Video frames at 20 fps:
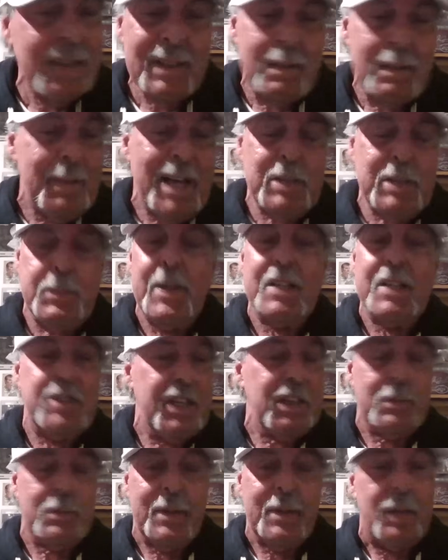The Mets
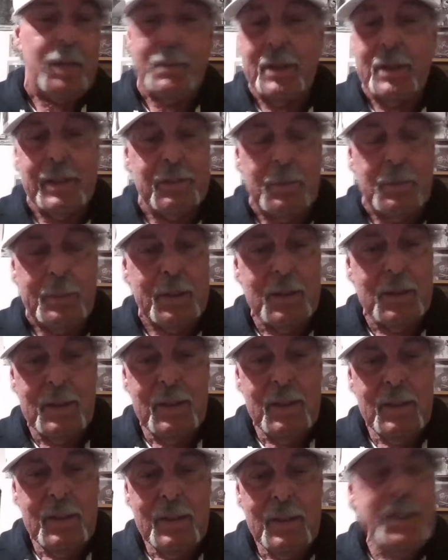pitching has been unbelievable.
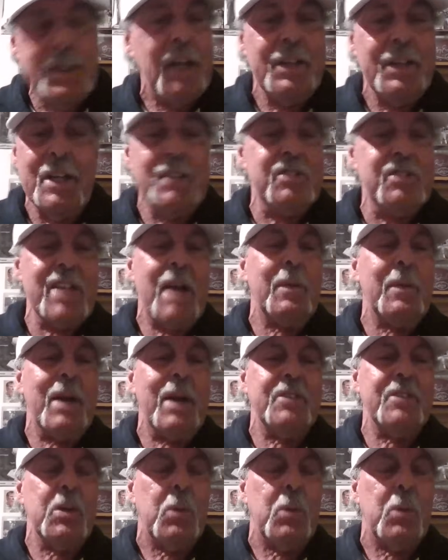You say whatever you